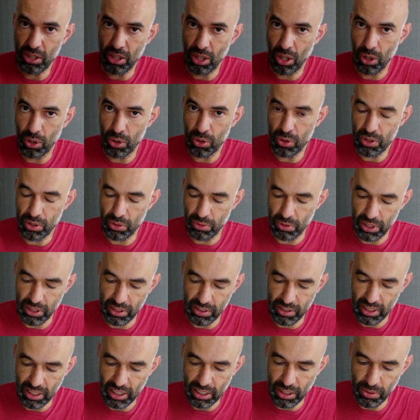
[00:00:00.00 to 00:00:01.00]
code
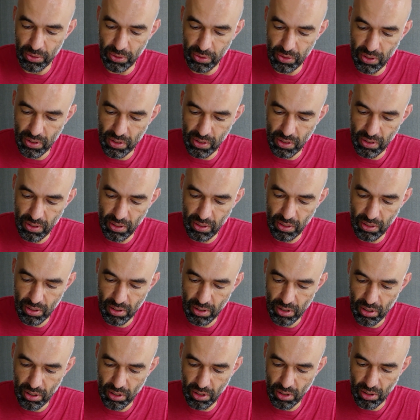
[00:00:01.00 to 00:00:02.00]
received
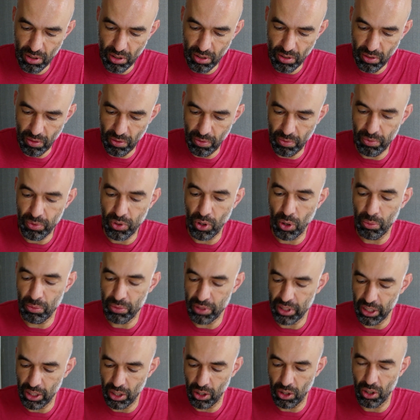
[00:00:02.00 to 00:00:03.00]
from
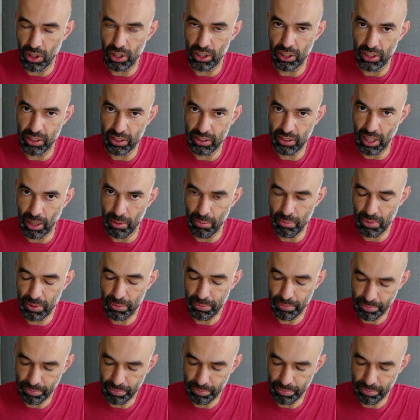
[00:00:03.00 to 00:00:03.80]
the earlier step.